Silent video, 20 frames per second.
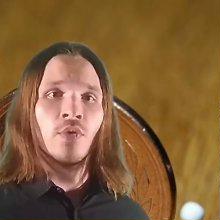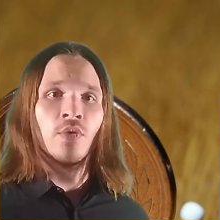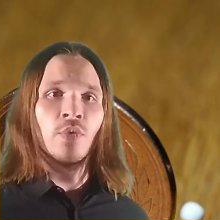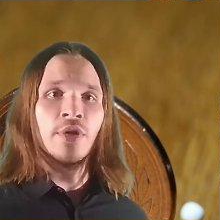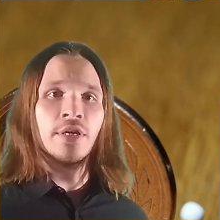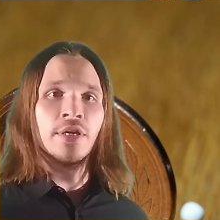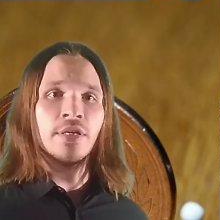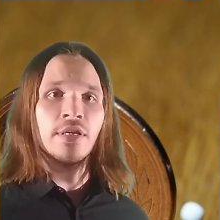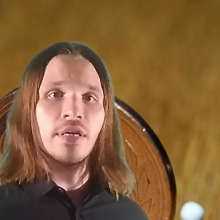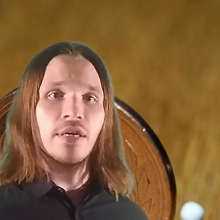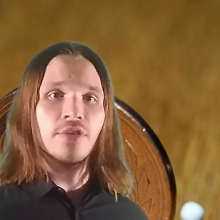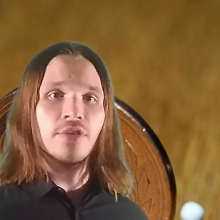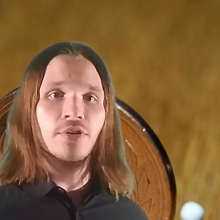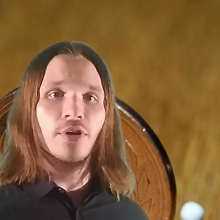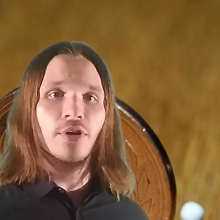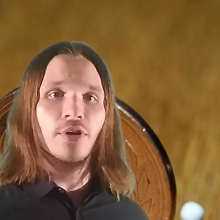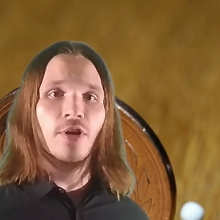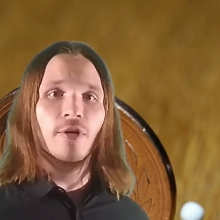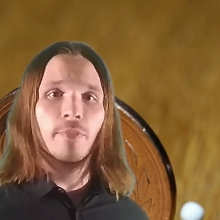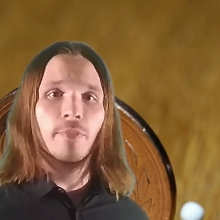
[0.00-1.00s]
When
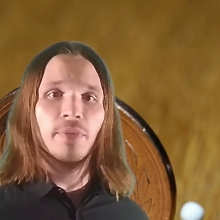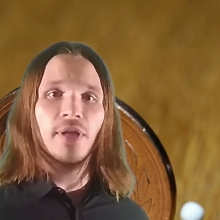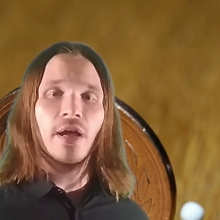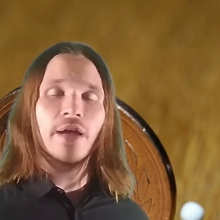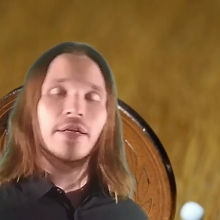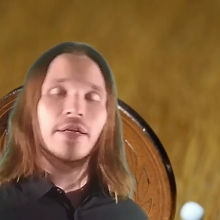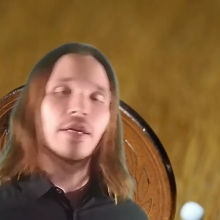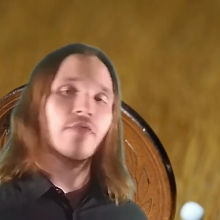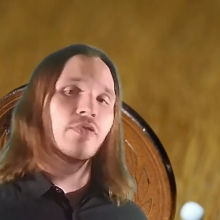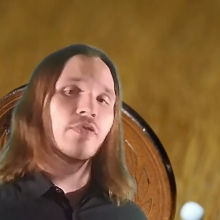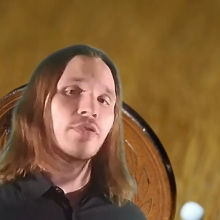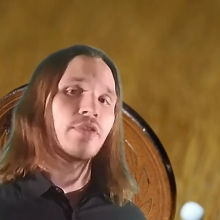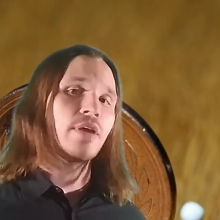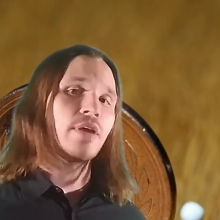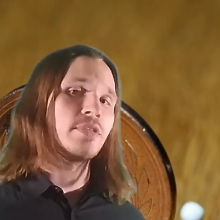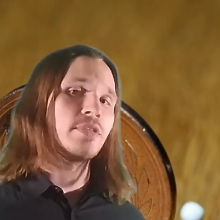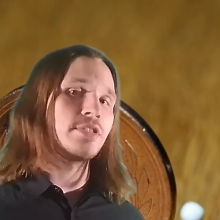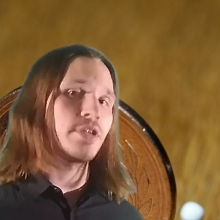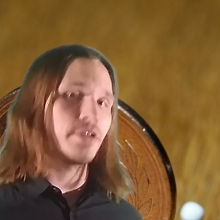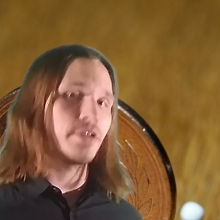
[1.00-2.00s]
either are applied given the
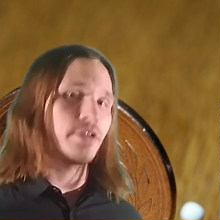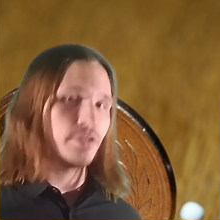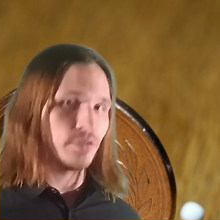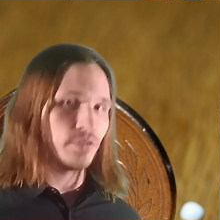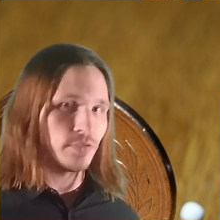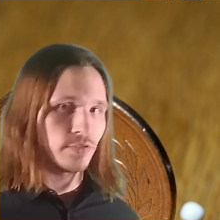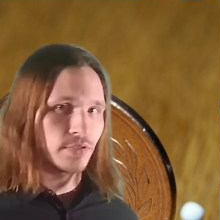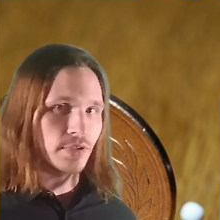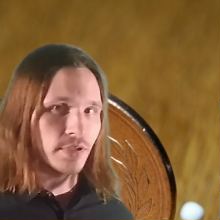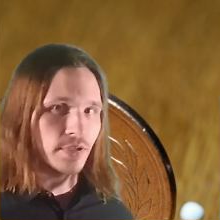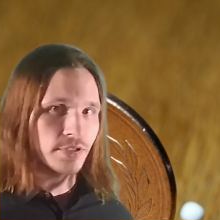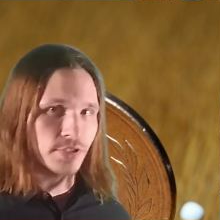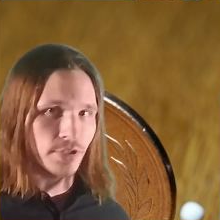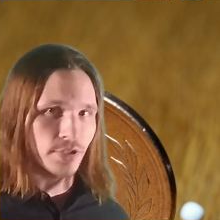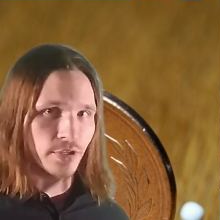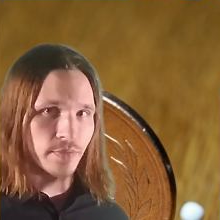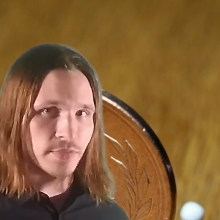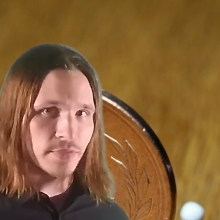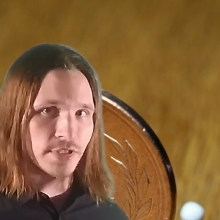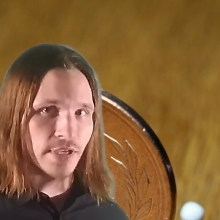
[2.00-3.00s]
right material
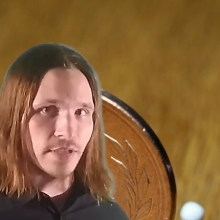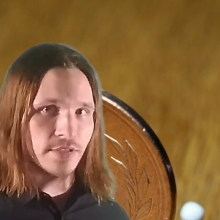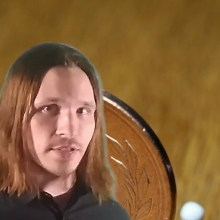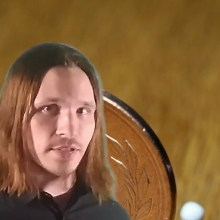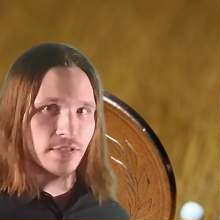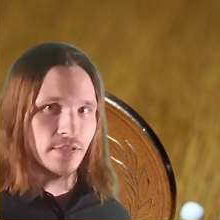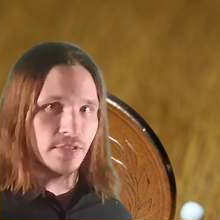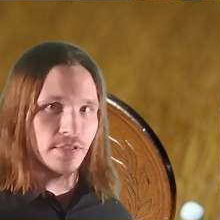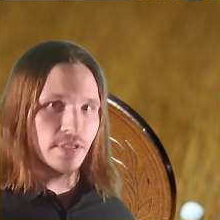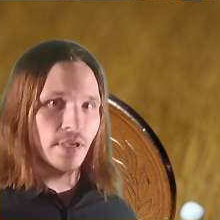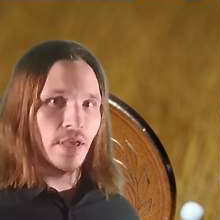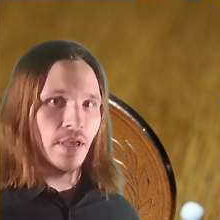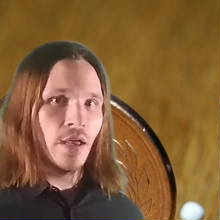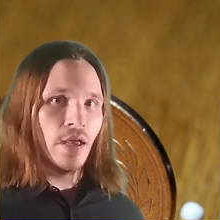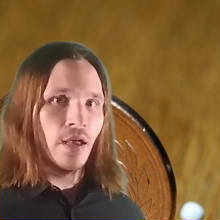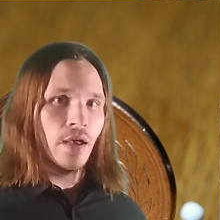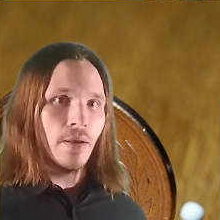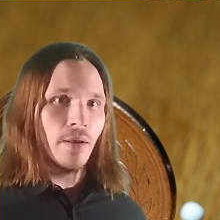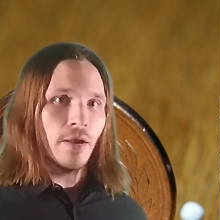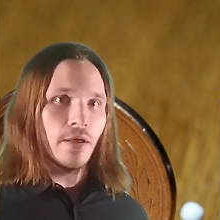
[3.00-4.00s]
circumstances,
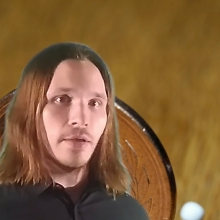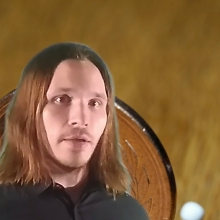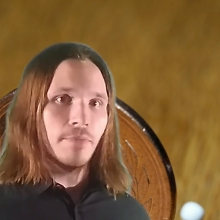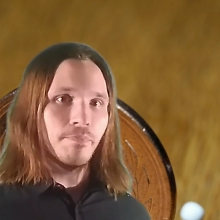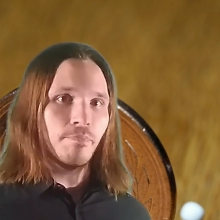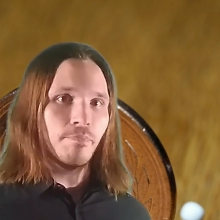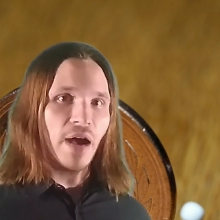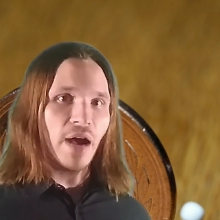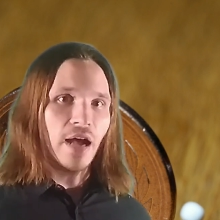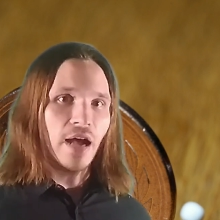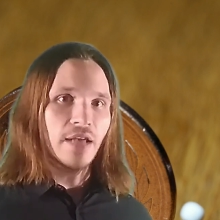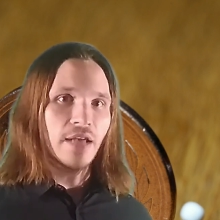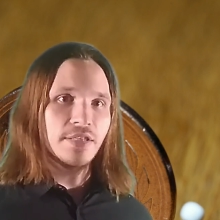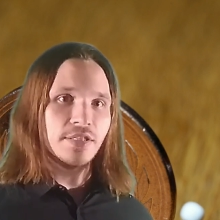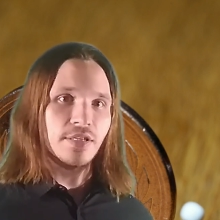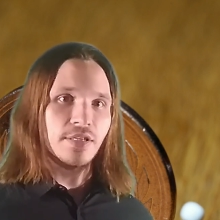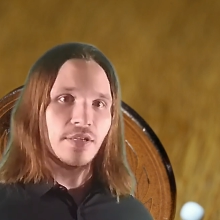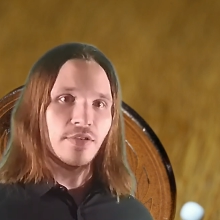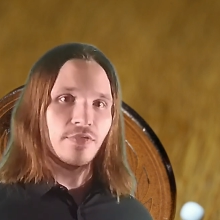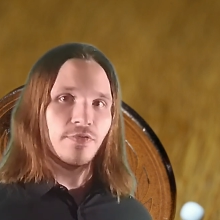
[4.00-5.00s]

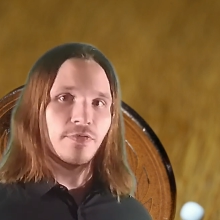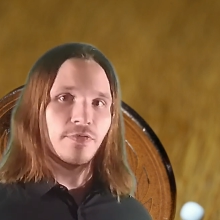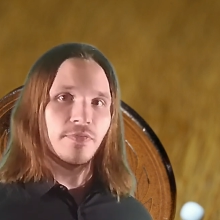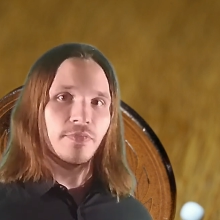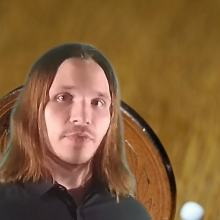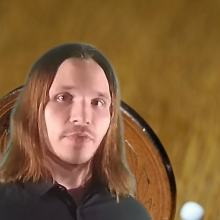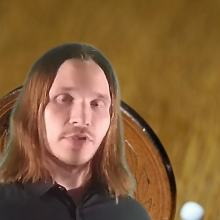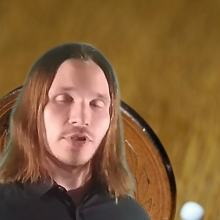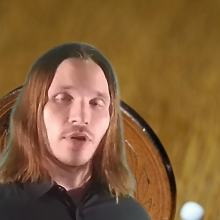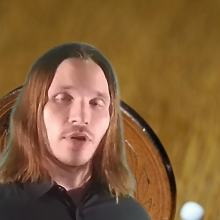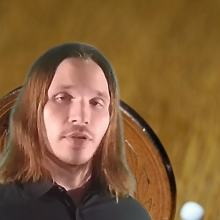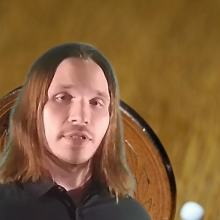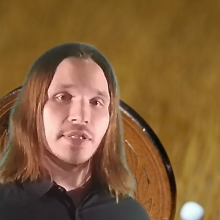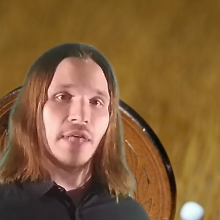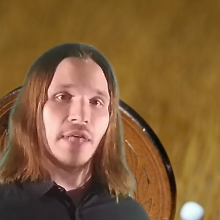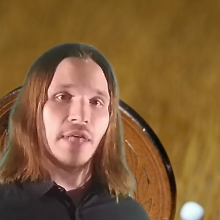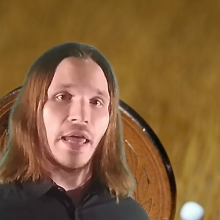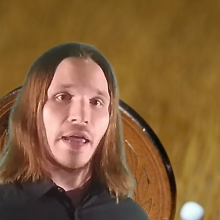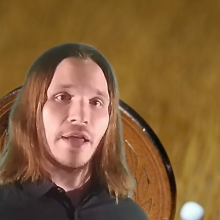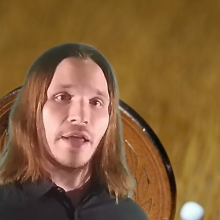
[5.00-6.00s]
positive
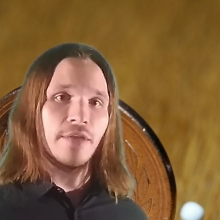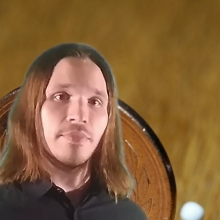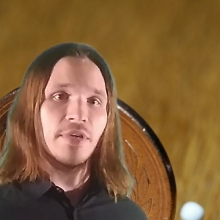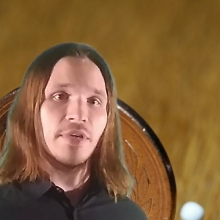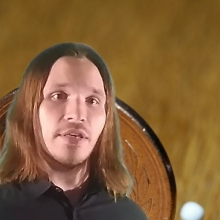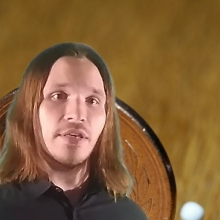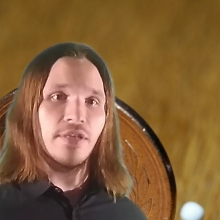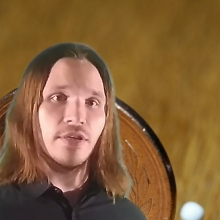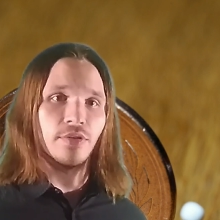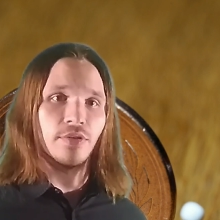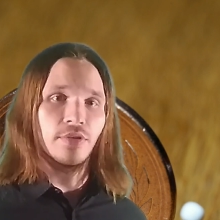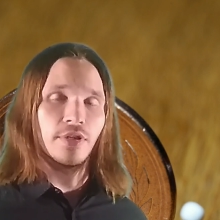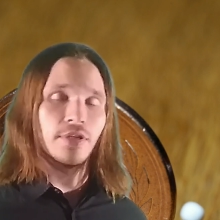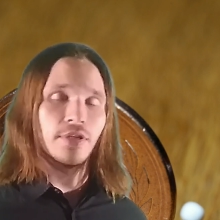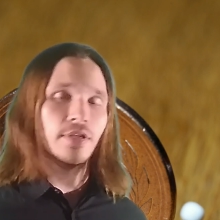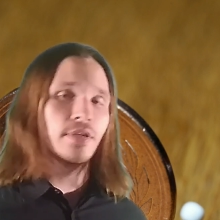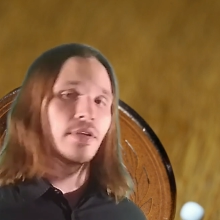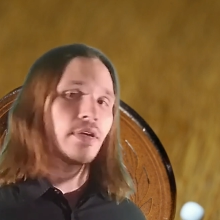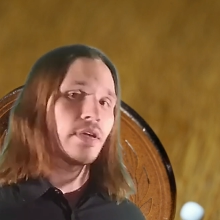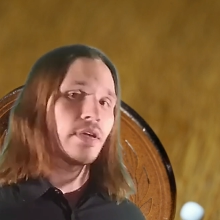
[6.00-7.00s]
results can be yielded.
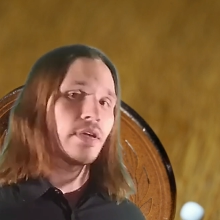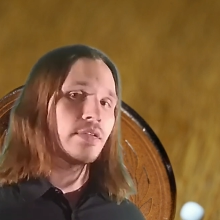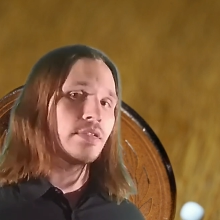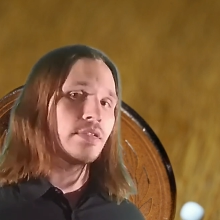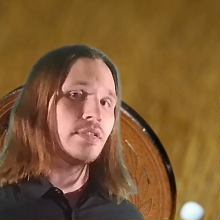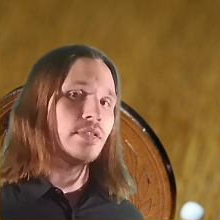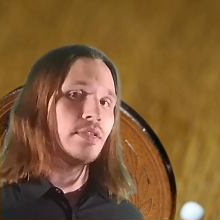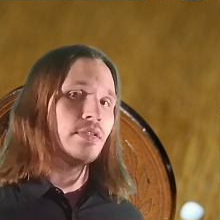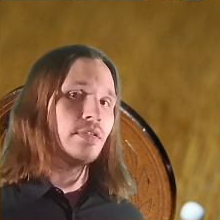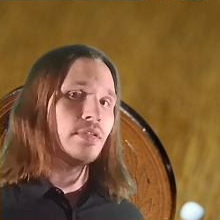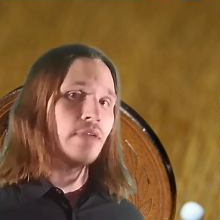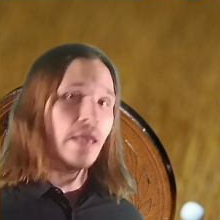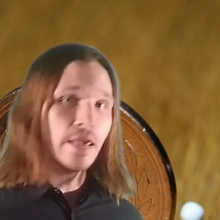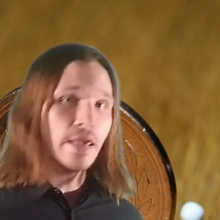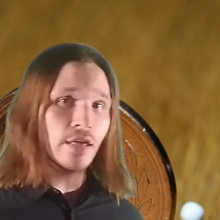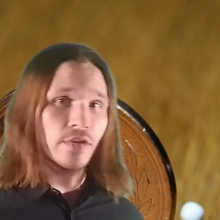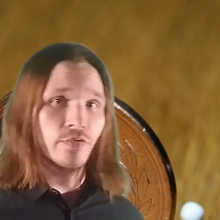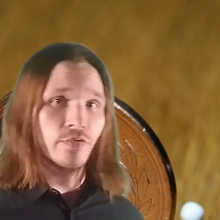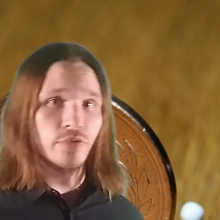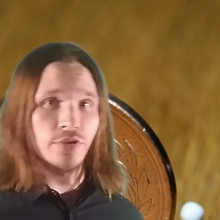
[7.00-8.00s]

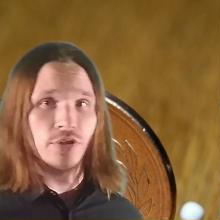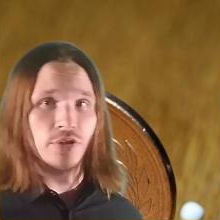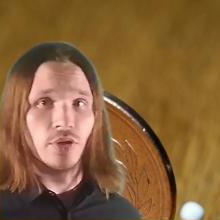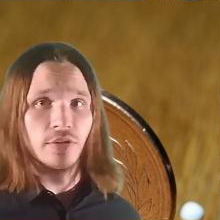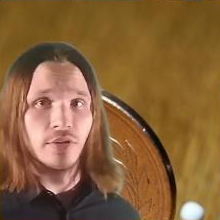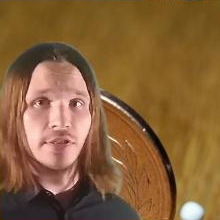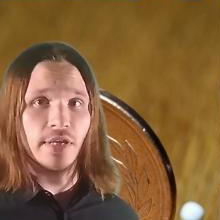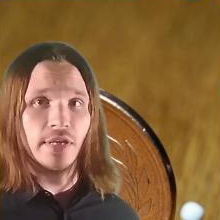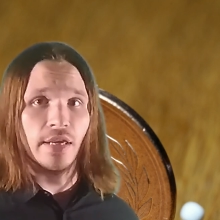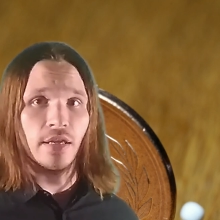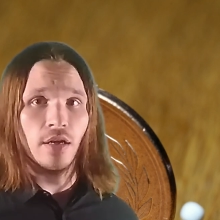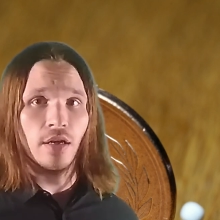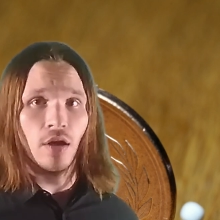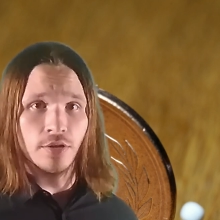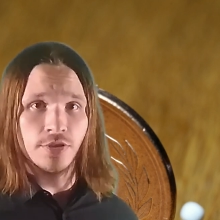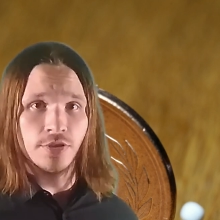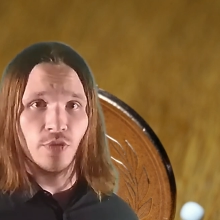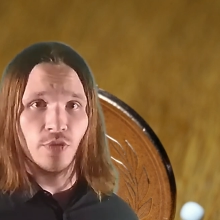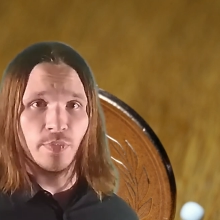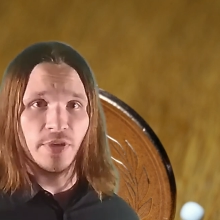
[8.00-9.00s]
Negative results can
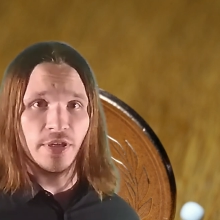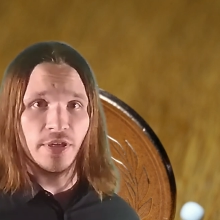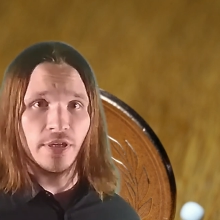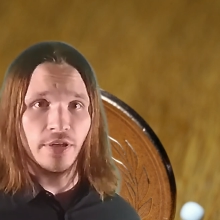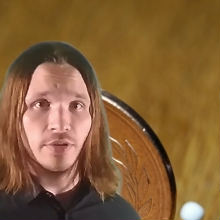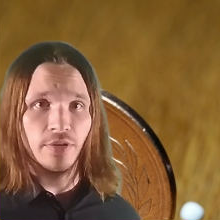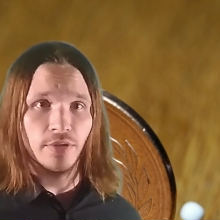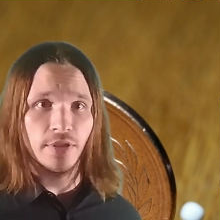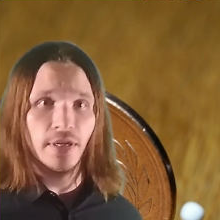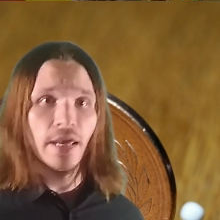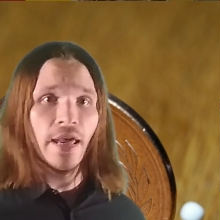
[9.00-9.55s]
also be yielded.